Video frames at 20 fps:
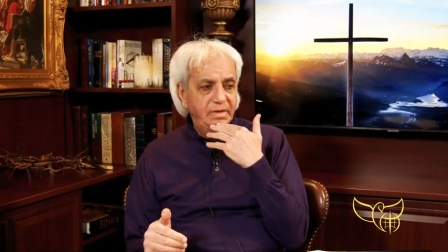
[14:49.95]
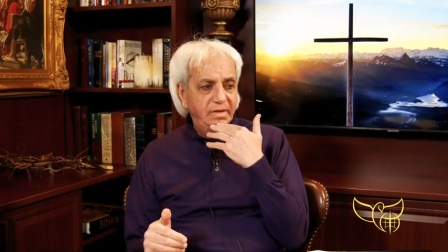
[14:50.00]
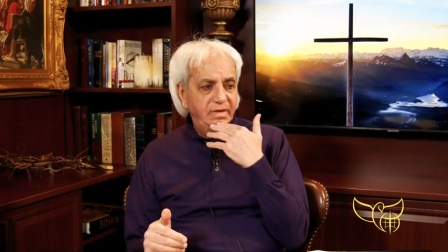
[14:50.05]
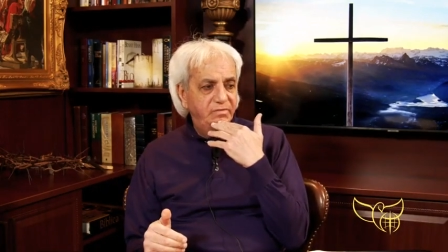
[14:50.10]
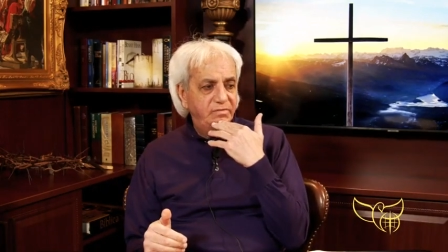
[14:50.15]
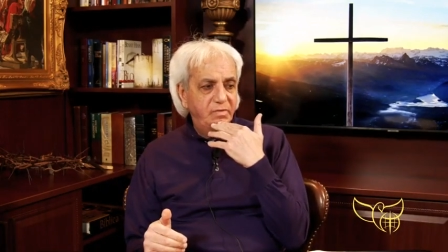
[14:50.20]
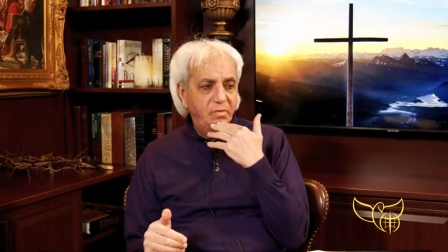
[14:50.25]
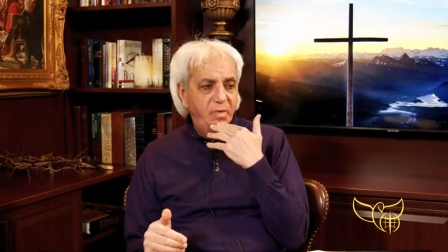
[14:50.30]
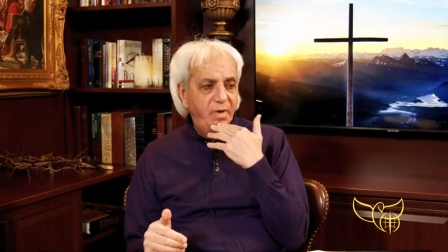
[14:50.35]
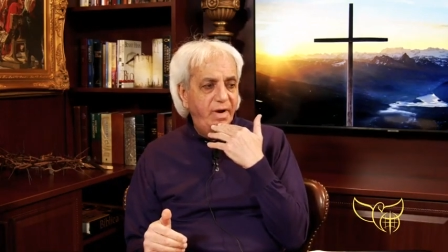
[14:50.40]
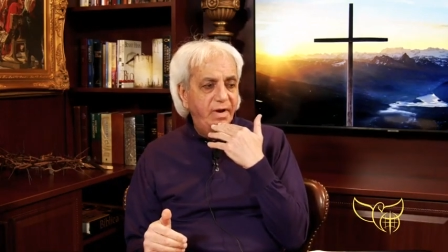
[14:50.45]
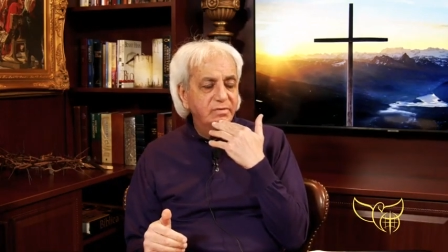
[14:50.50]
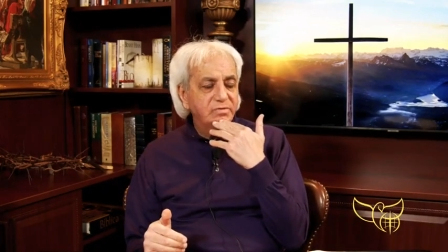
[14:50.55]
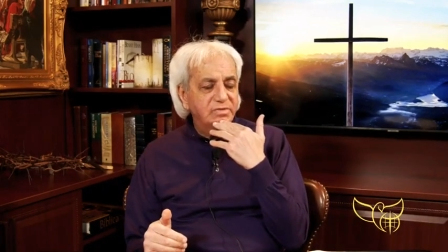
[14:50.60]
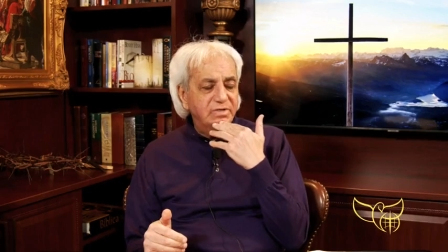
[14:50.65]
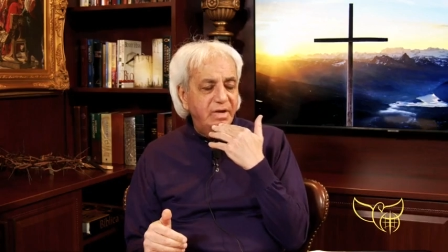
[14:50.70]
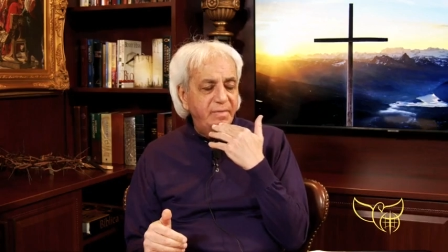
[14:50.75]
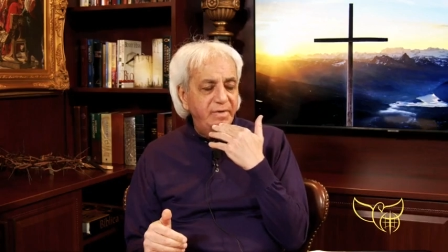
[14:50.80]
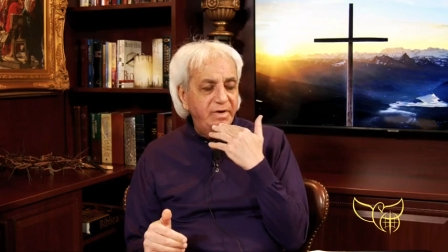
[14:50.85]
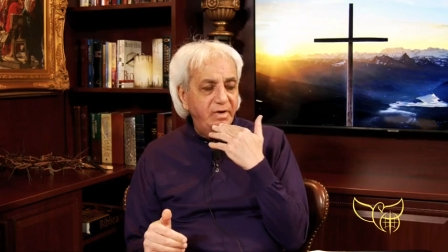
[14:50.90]
He said, Why
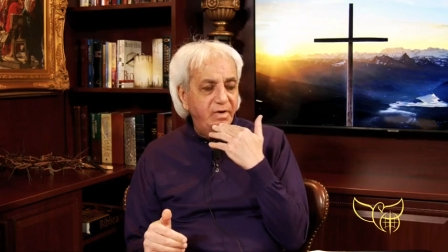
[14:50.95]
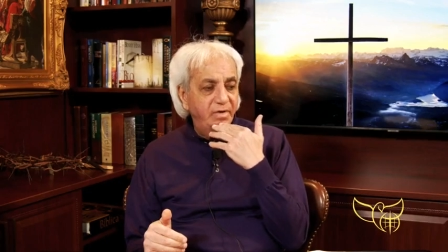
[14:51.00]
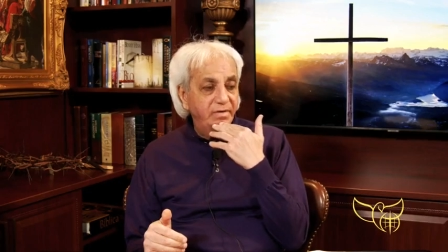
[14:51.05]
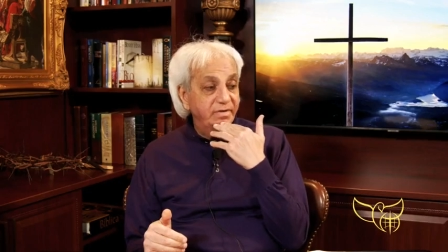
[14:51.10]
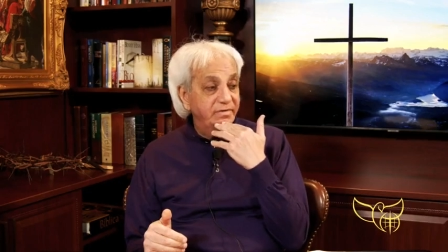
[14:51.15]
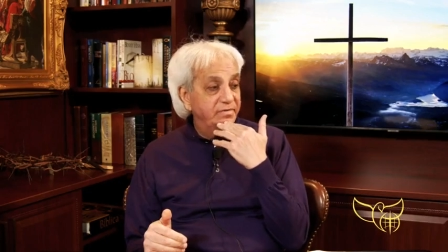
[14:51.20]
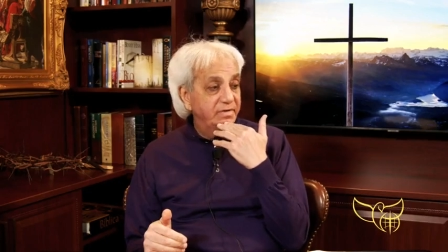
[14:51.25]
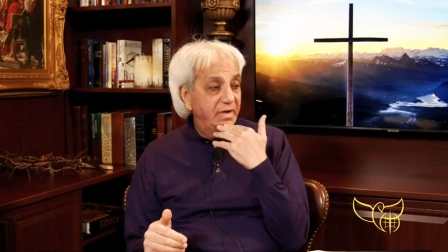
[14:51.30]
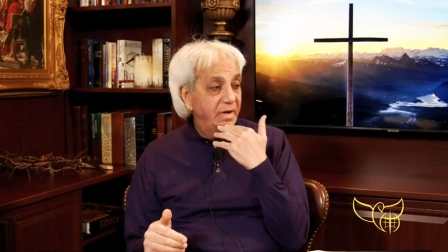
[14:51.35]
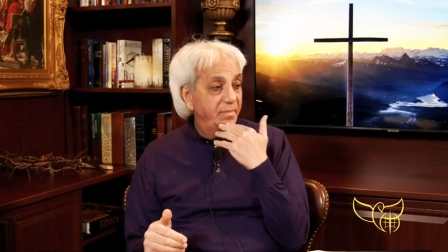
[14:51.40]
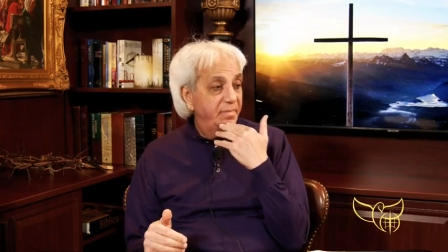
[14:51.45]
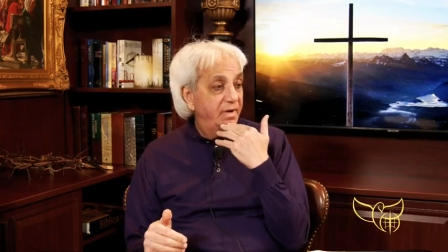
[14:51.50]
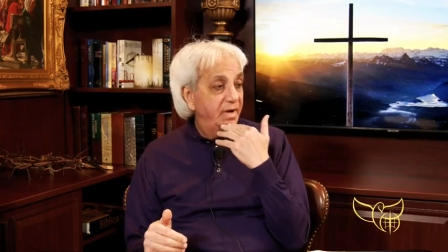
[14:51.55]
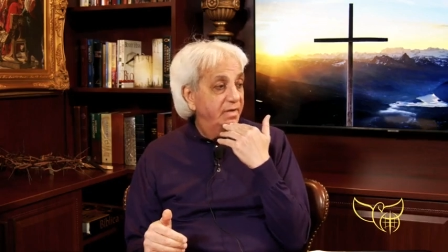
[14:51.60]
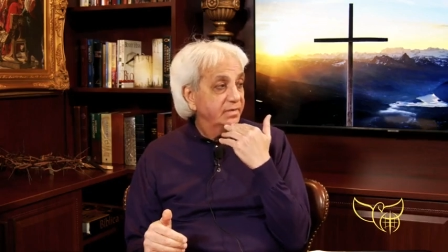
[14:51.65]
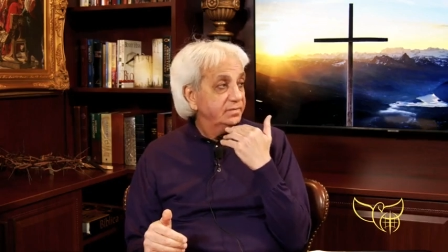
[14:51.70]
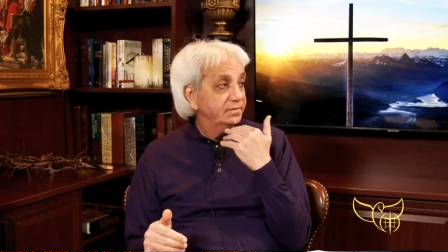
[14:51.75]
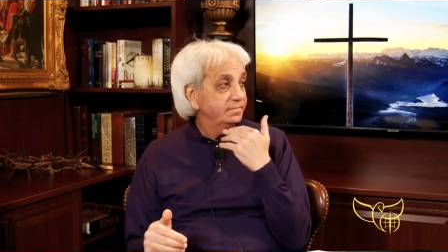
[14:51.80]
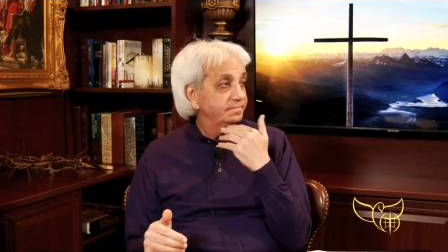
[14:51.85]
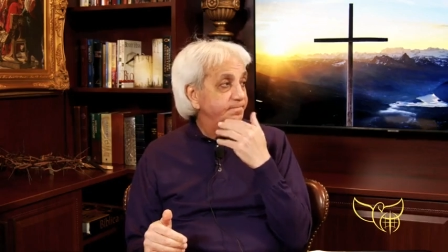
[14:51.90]
aren't you coming on? I said, I'm
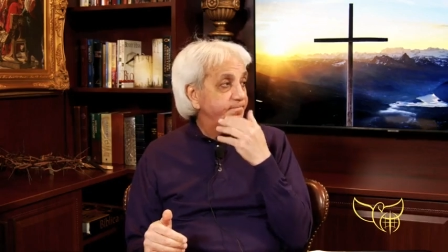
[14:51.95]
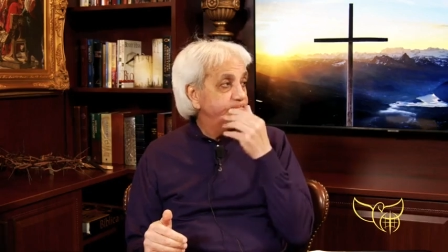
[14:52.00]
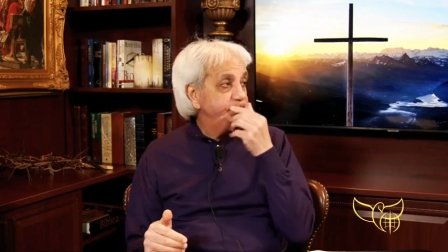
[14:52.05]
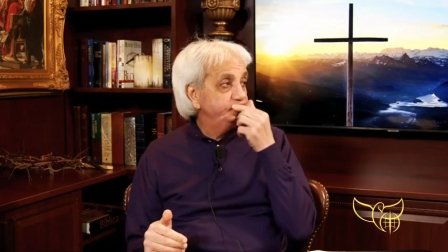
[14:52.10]
not.